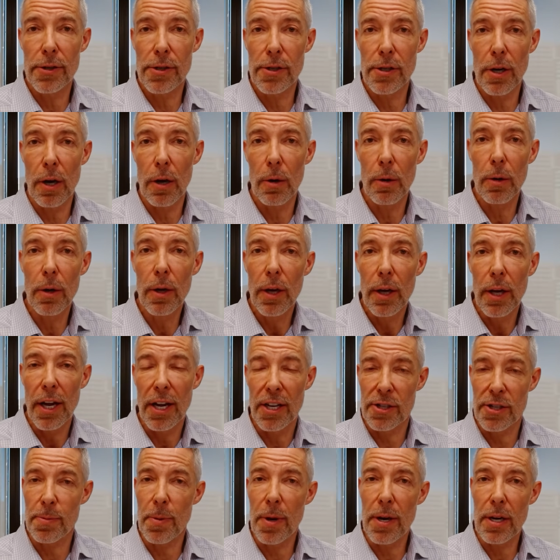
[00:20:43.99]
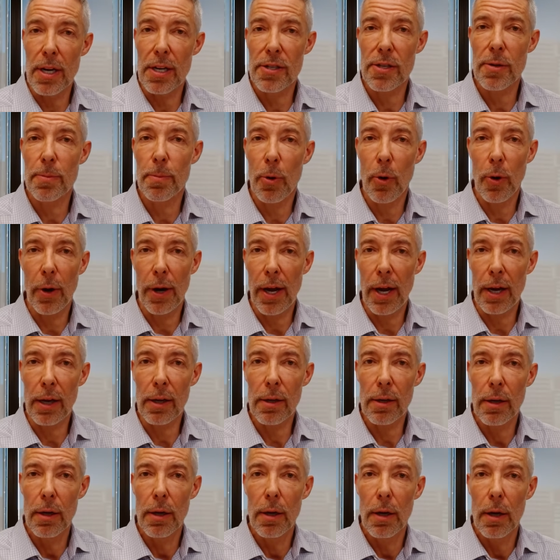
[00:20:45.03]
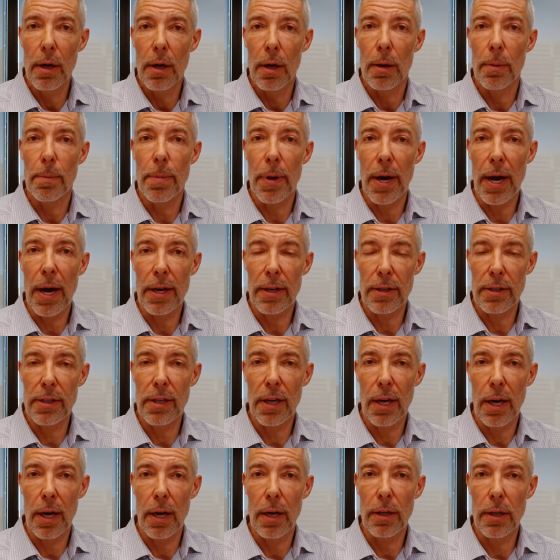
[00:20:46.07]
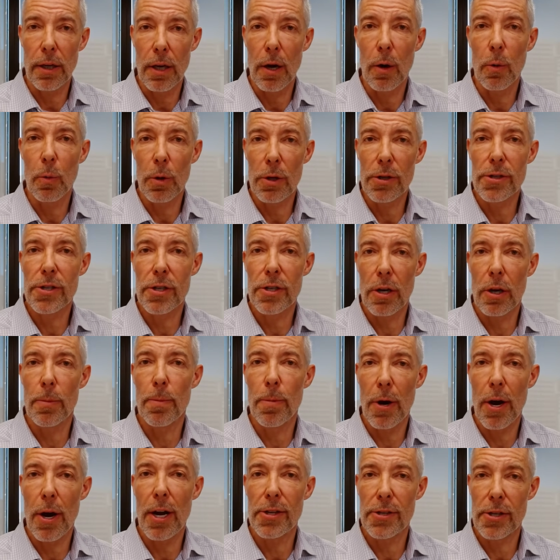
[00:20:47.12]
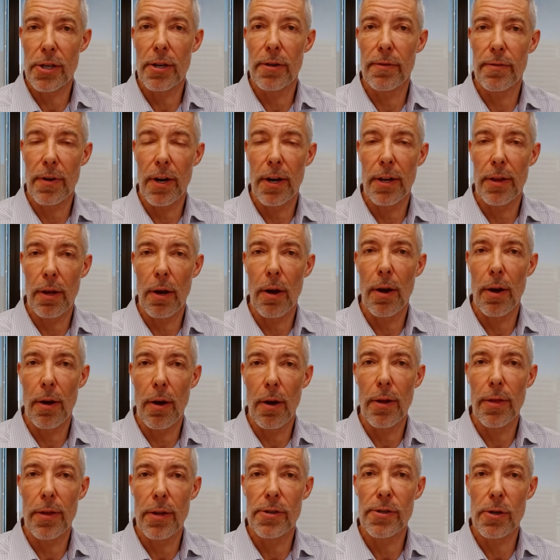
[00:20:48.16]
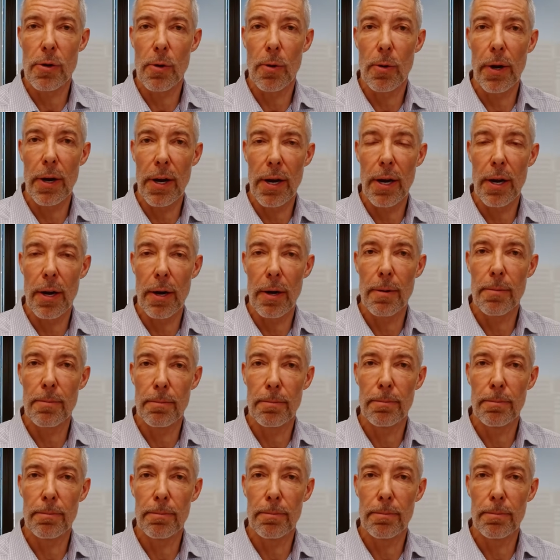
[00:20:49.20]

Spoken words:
So it's been disappointing, but, we're still positive on the story here.